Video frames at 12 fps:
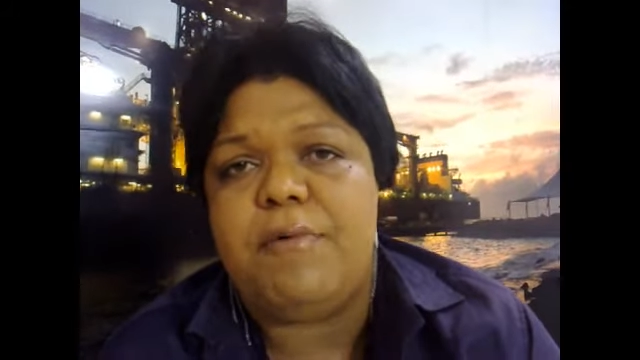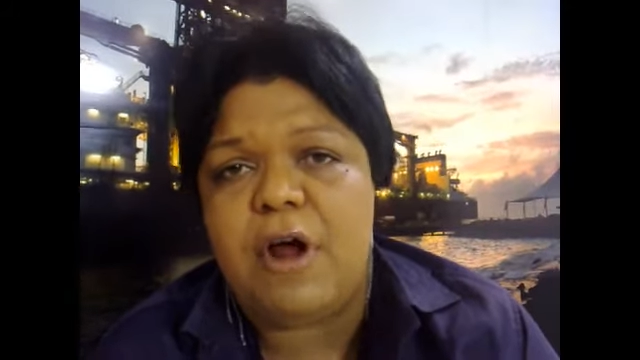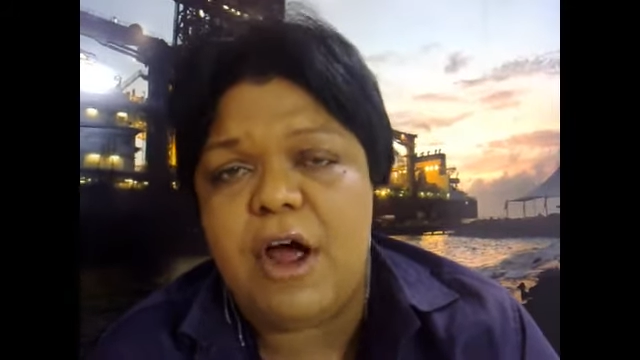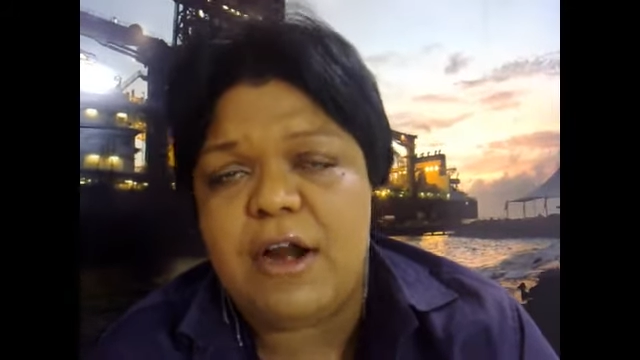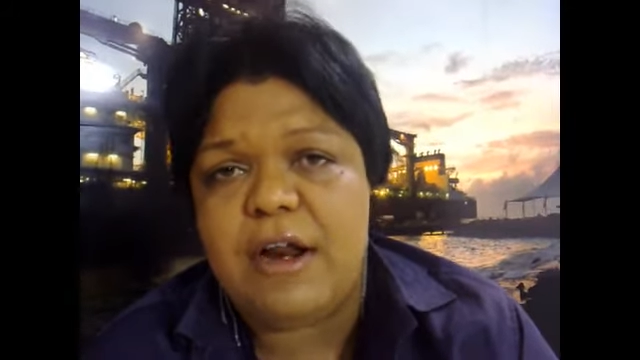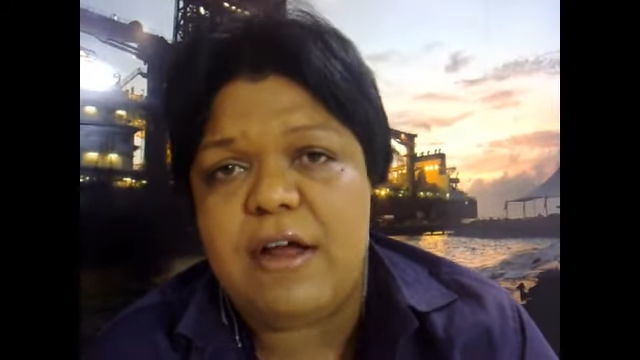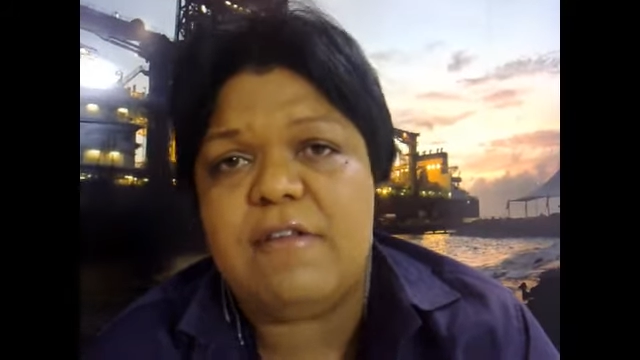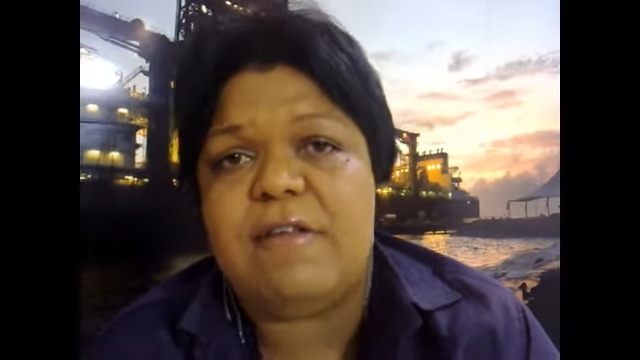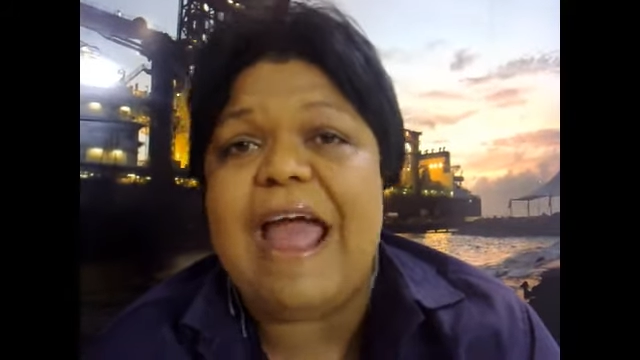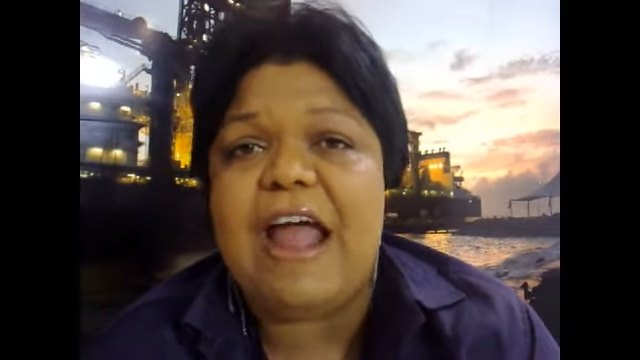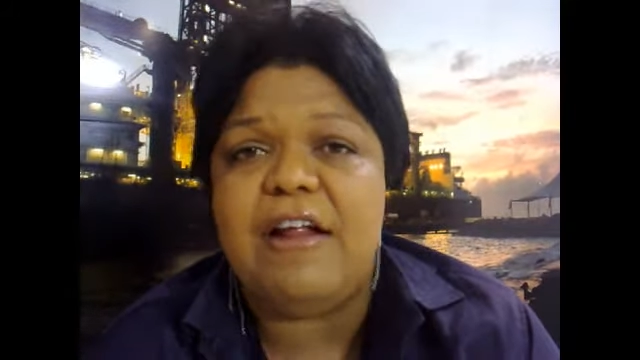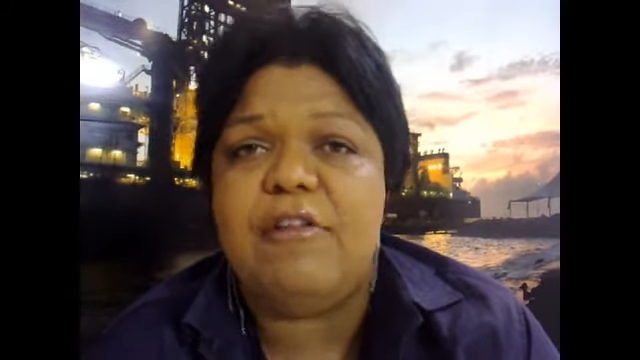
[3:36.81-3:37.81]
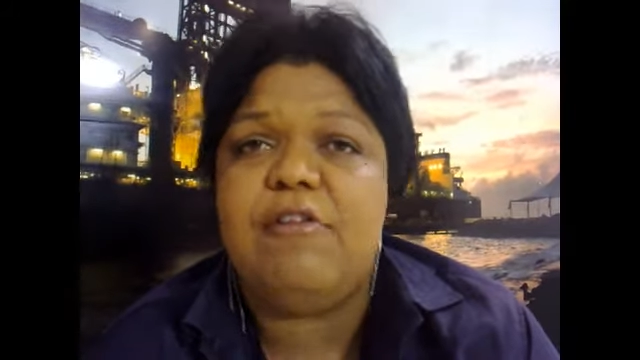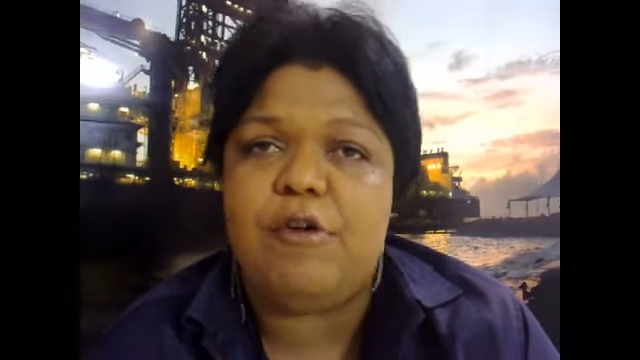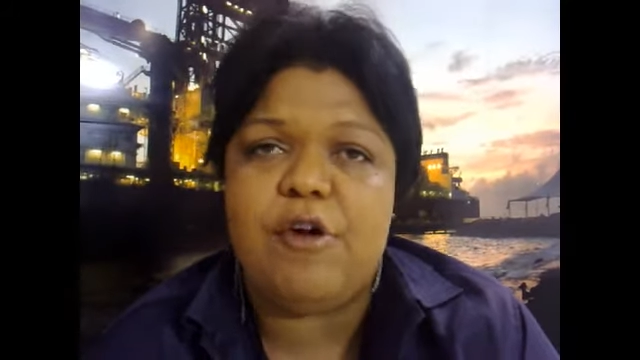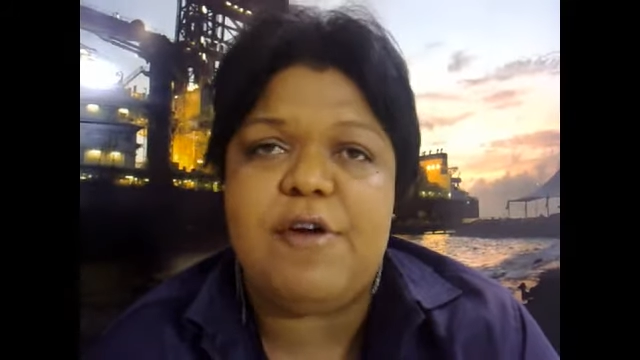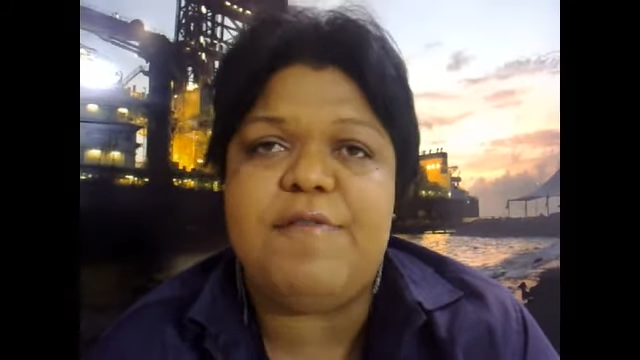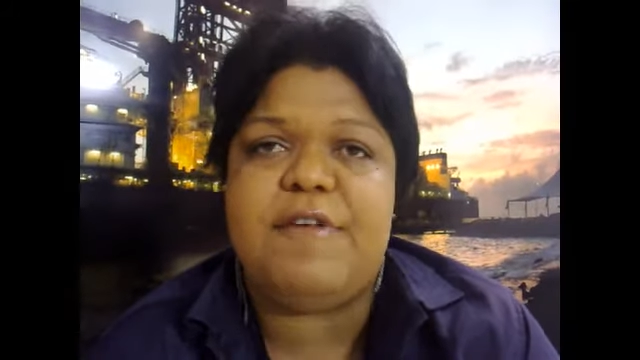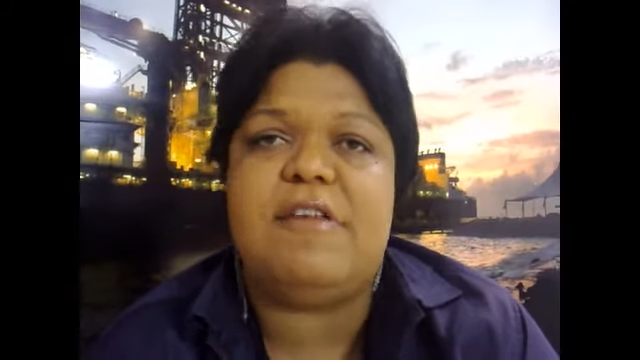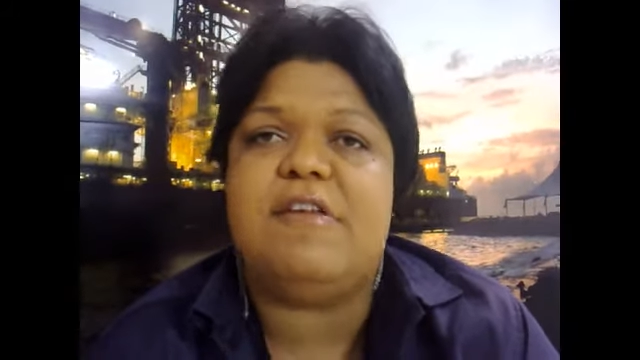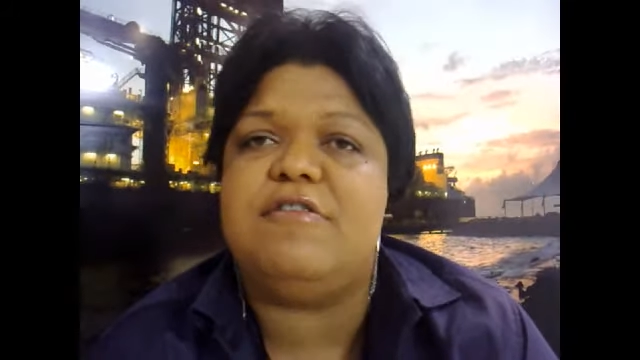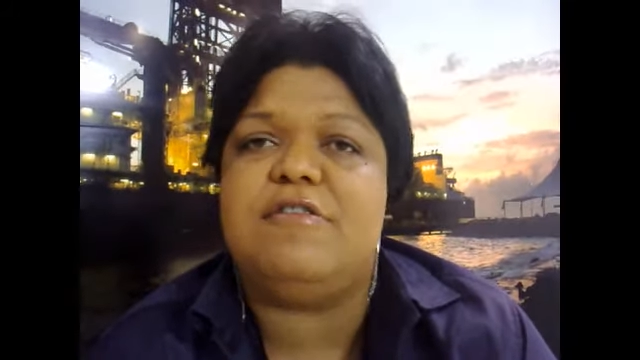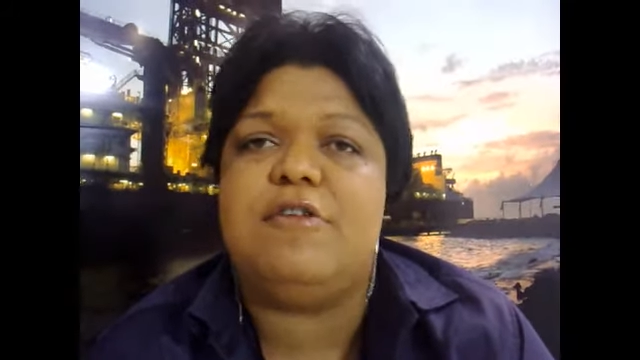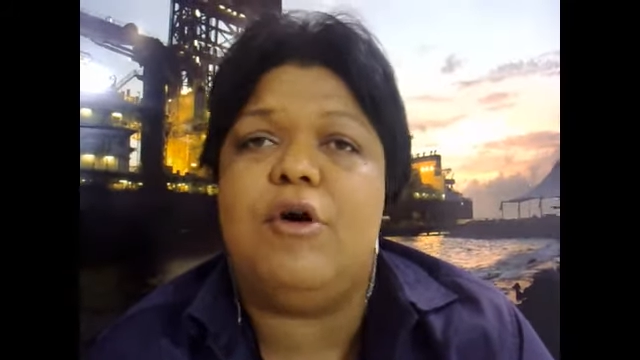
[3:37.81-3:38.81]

products and services.